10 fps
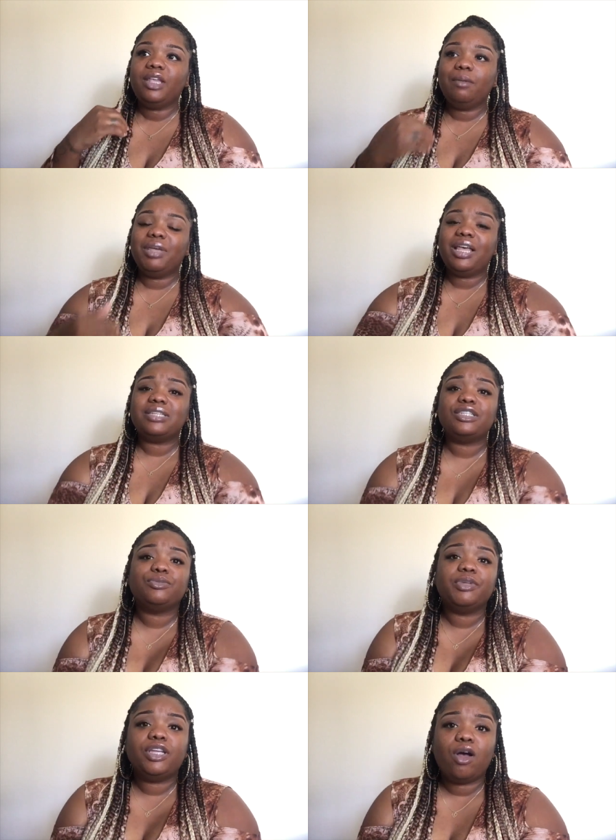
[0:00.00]
because it's
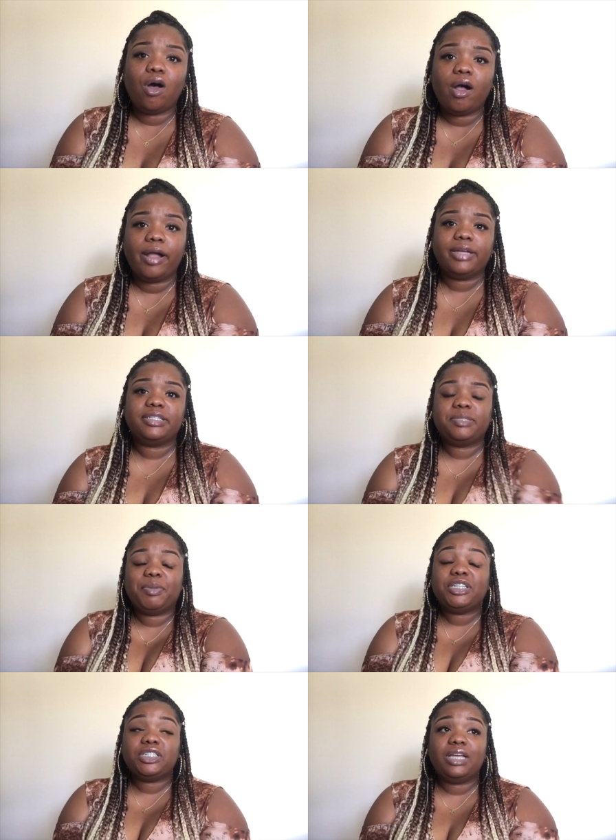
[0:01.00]
really hard,
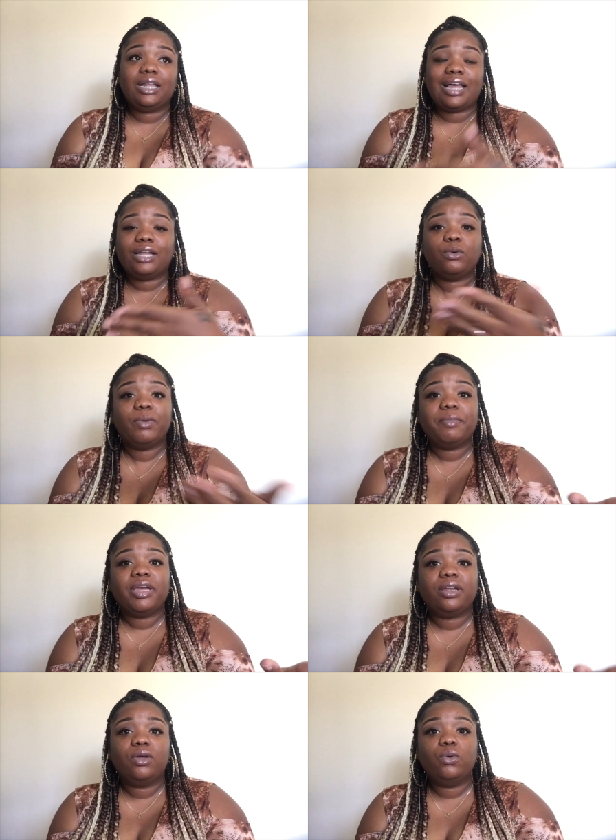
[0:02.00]
especially a lot of
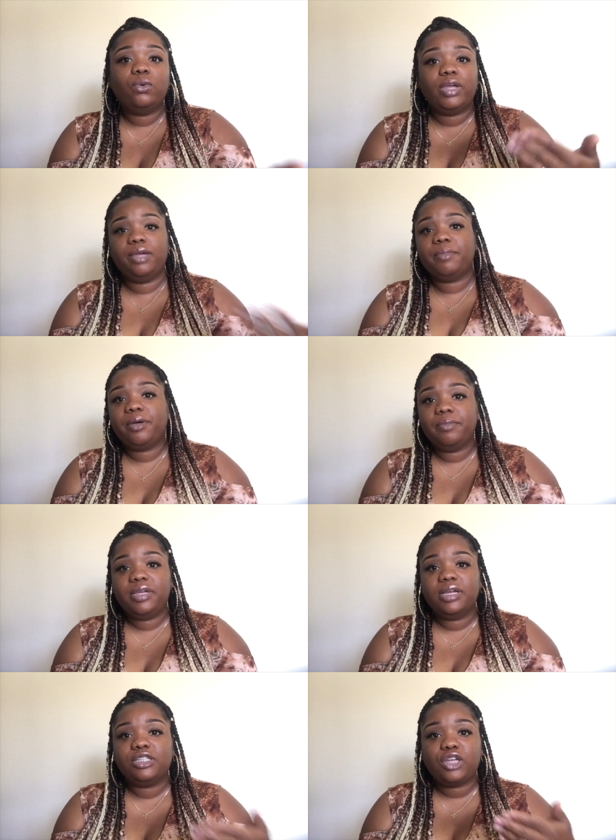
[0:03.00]
women who email
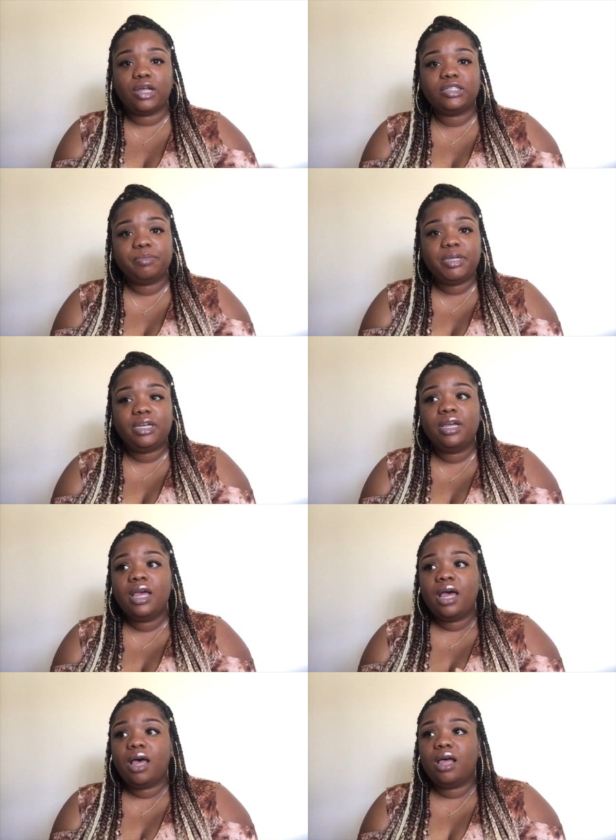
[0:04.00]
me and talk to me
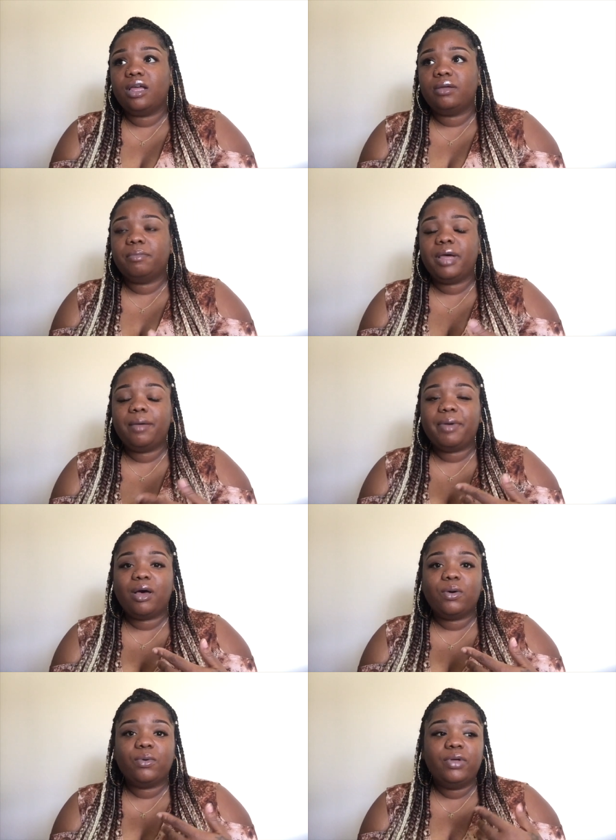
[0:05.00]

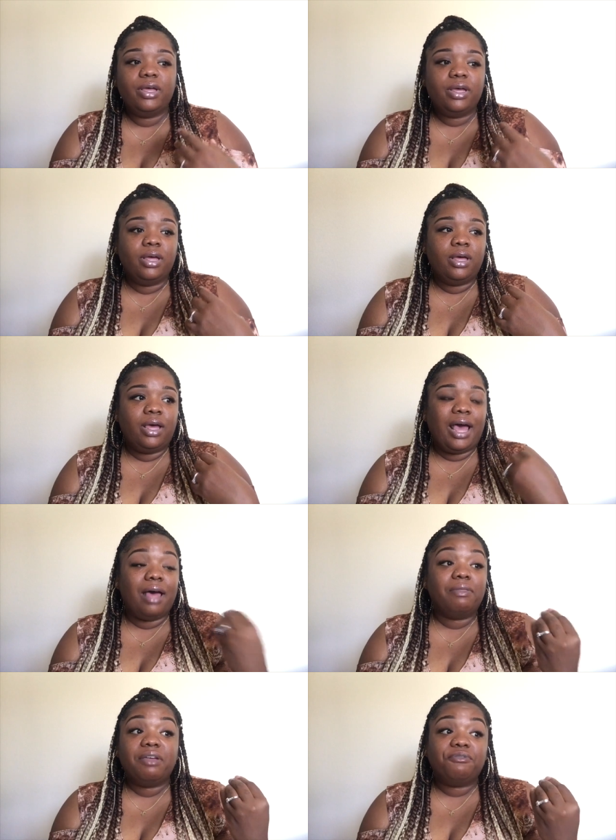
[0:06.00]
about how
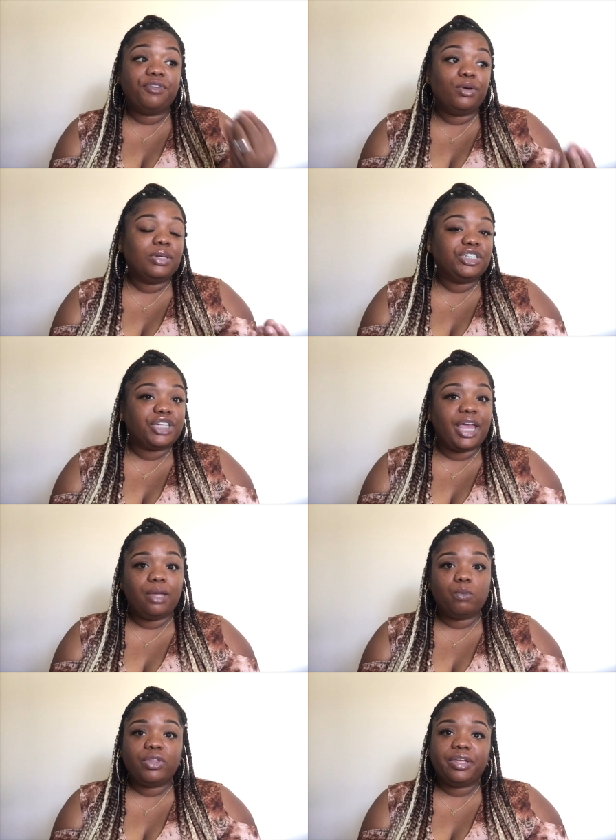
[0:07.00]
they feel
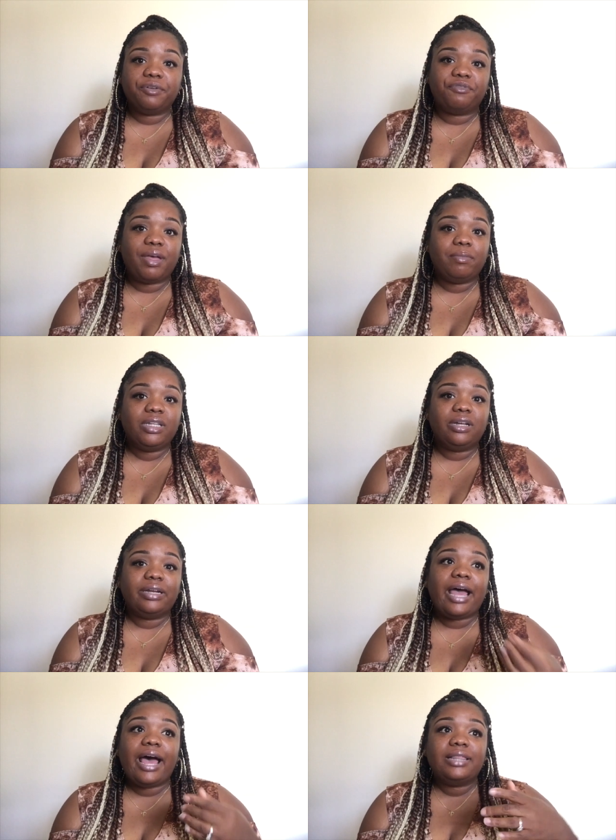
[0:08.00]
ashamed with their family. They're
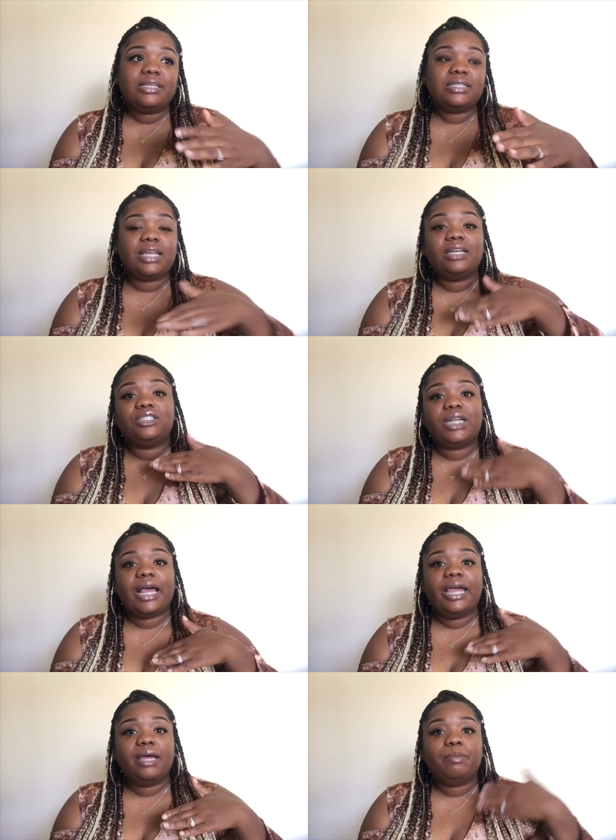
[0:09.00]
not at the stage that I
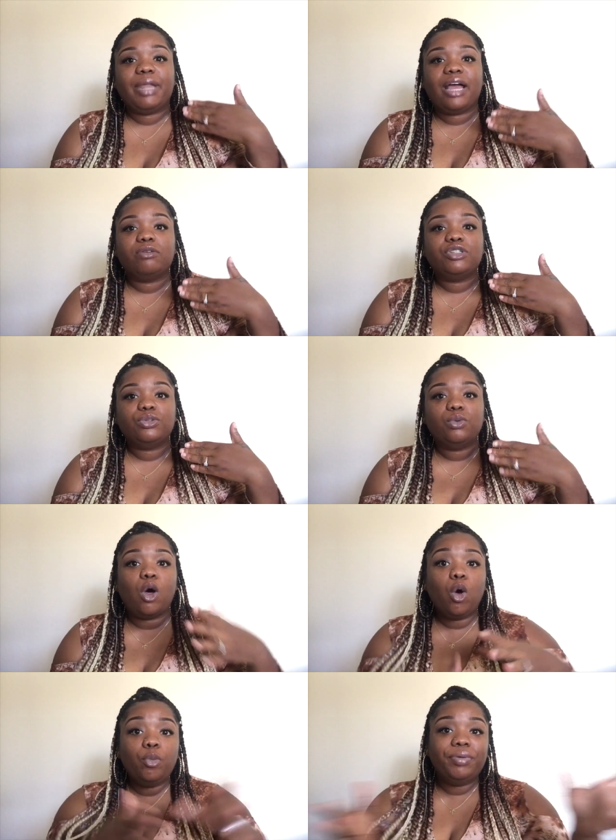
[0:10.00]
am now to
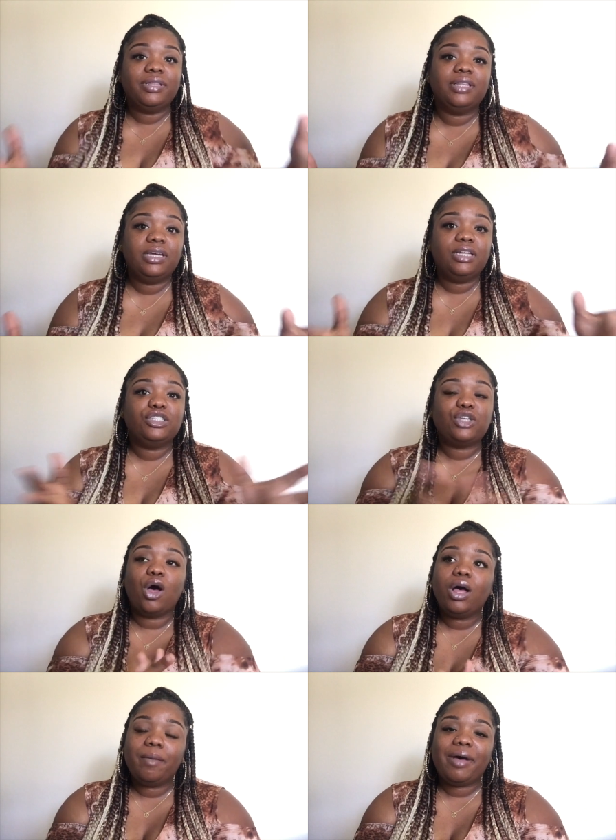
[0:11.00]
openly
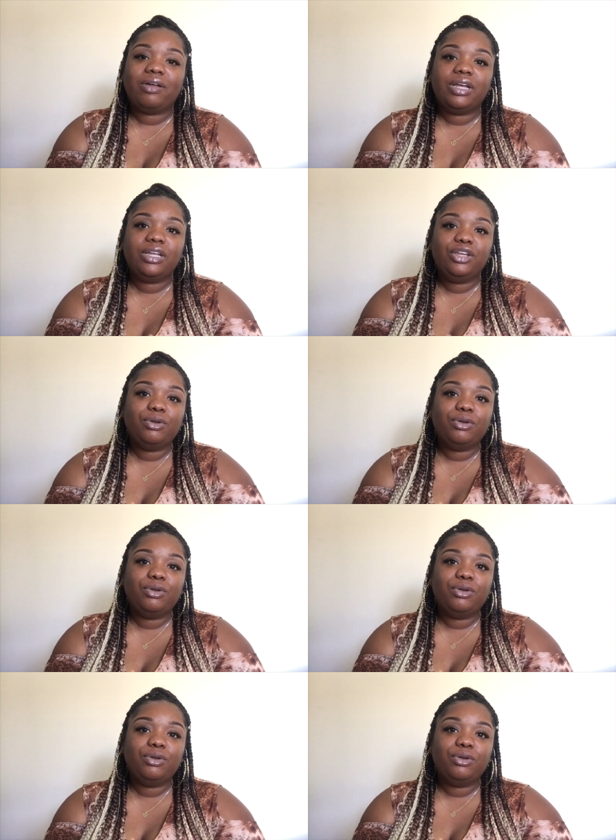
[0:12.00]
talk about it.